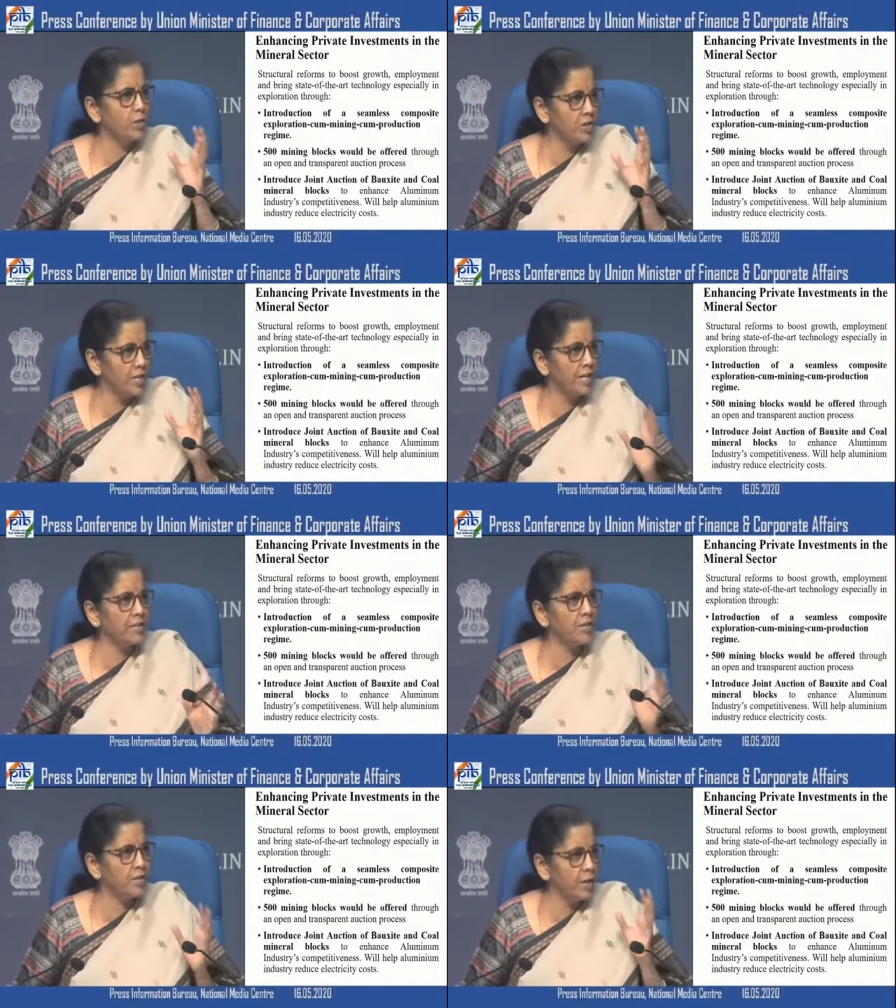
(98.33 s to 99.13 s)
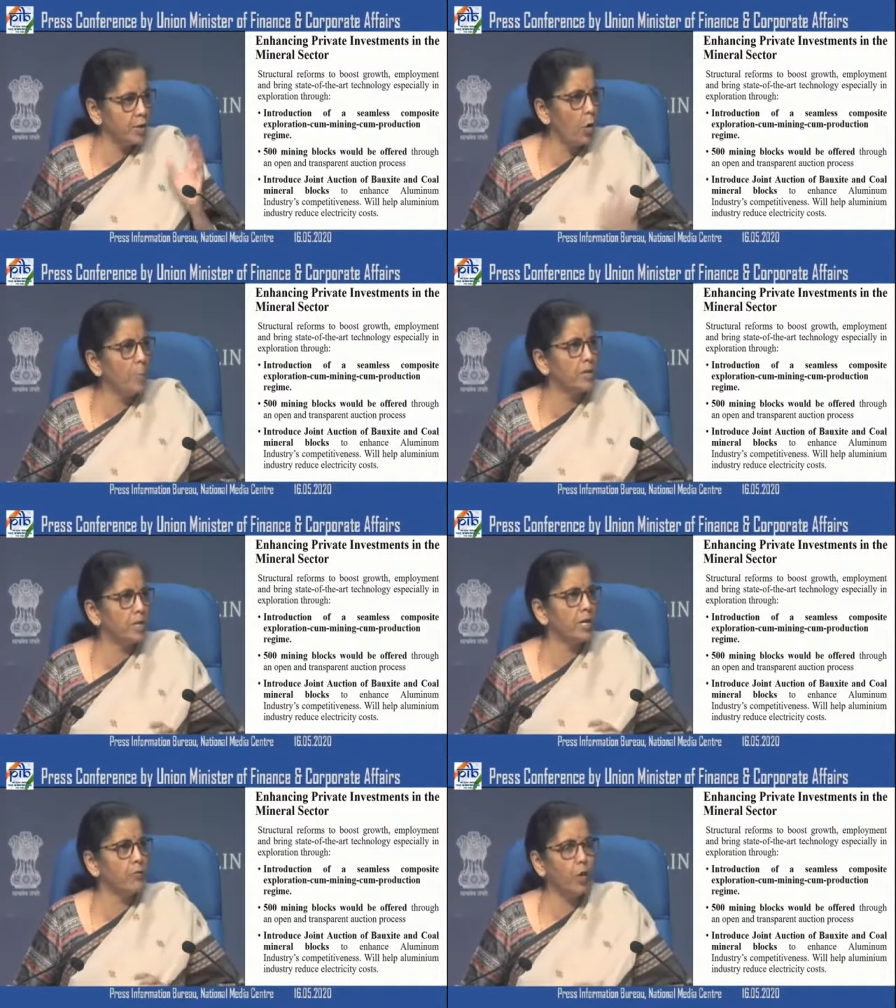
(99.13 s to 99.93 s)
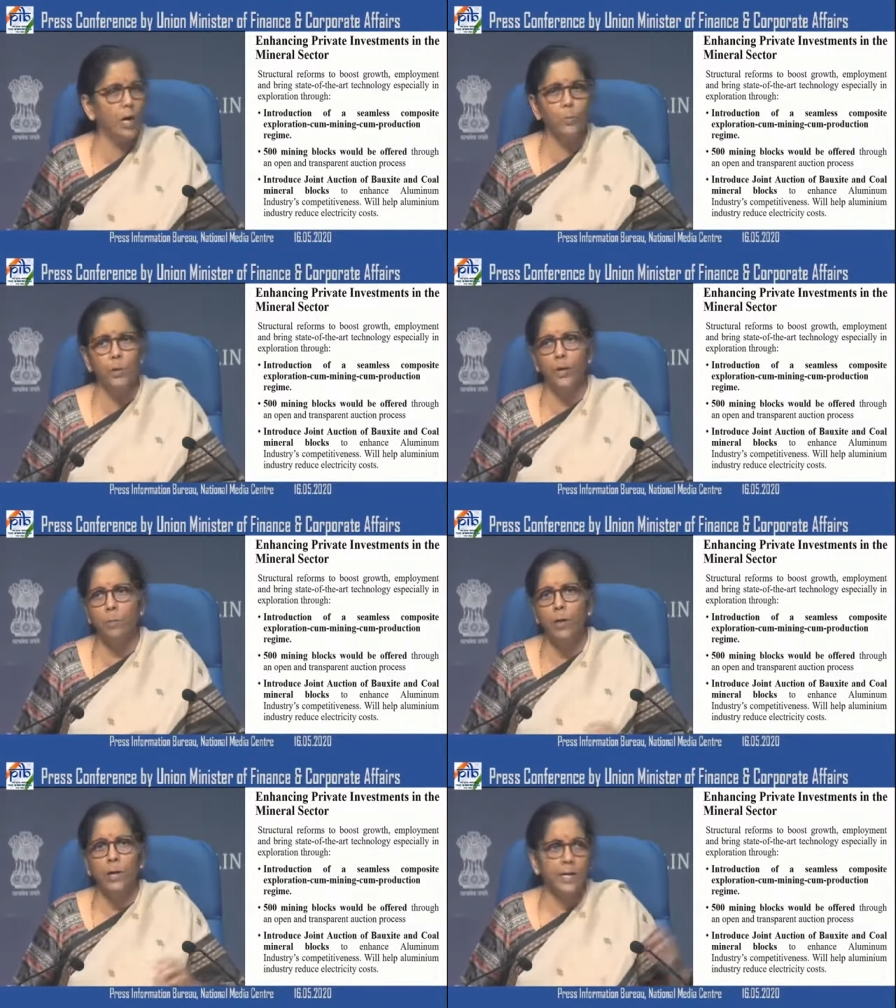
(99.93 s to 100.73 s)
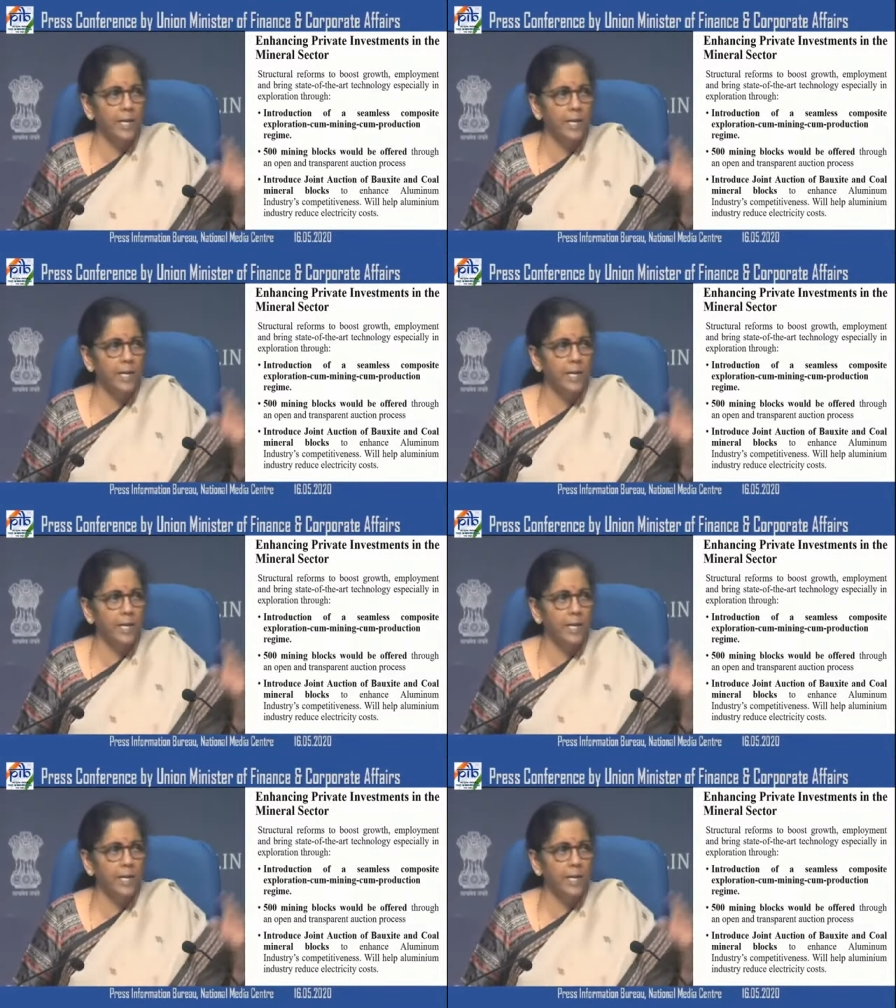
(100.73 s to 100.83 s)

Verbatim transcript: which is a necessary raw material for aluminium,